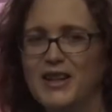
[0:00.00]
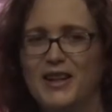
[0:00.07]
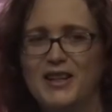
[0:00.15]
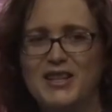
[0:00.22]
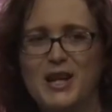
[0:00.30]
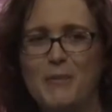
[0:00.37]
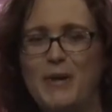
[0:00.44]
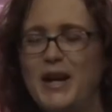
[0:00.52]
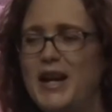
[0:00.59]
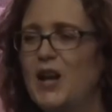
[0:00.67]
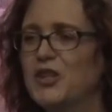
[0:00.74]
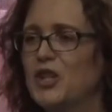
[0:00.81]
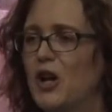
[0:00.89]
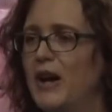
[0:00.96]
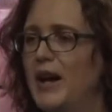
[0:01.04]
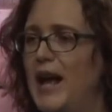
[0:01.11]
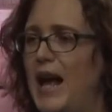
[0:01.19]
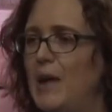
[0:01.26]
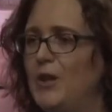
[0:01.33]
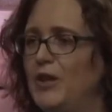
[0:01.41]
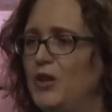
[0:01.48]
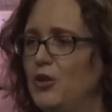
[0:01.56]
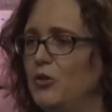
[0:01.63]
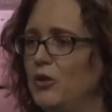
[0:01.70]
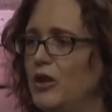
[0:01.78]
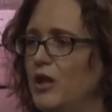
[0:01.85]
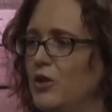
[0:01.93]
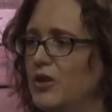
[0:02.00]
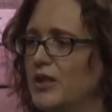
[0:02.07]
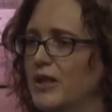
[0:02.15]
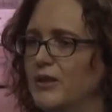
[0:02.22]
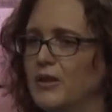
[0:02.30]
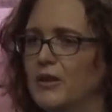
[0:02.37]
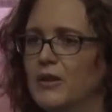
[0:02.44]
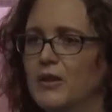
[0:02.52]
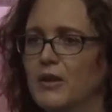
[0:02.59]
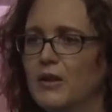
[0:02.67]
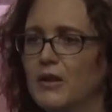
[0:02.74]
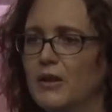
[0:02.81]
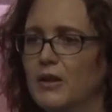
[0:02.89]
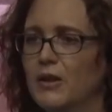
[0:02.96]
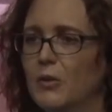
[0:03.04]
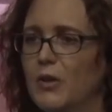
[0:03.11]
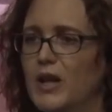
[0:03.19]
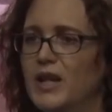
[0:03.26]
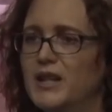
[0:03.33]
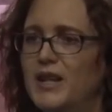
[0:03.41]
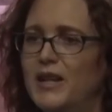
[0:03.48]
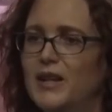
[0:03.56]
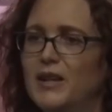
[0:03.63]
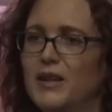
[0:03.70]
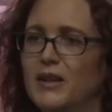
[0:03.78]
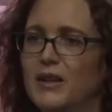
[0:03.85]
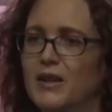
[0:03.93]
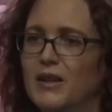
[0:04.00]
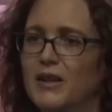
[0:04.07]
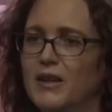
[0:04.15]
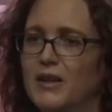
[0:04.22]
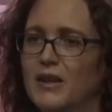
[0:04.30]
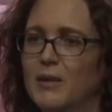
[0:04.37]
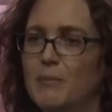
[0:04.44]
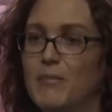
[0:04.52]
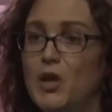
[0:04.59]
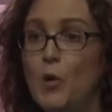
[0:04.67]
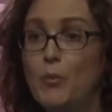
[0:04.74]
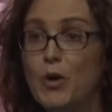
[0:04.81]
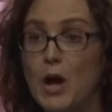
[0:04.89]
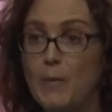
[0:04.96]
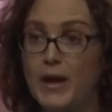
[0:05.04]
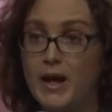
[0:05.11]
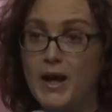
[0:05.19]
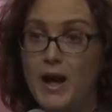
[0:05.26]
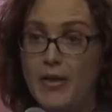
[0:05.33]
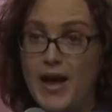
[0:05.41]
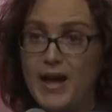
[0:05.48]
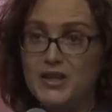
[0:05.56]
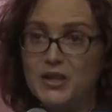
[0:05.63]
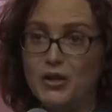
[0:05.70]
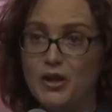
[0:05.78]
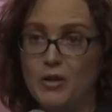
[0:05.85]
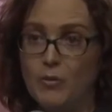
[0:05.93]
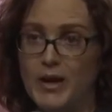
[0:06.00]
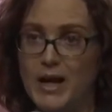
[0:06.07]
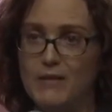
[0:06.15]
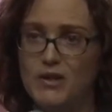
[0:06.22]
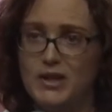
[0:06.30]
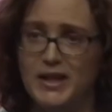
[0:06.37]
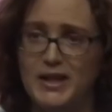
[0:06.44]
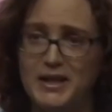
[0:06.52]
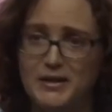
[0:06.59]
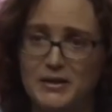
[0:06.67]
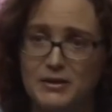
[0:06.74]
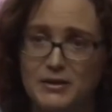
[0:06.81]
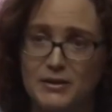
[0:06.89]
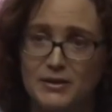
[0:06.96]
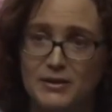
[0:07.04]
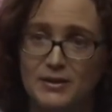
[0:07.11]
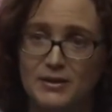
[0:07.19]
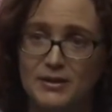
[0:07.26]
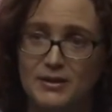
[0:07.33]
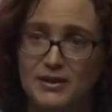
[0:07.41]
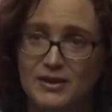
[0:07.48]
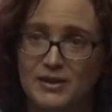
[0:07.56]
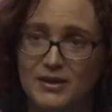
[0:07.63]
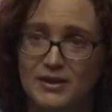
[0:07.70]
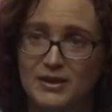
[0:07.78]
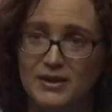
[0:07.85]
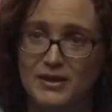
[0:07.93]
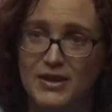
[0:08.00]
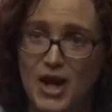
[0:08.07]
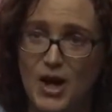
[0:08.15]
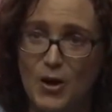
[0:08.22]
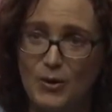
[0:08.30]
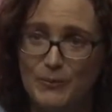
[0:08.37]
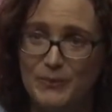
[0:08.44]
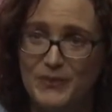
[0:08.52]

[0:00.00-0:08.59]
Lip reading: Somebody else, call it a habit that you, what is it? Meal prepping. That's a good one. Have you done it? No.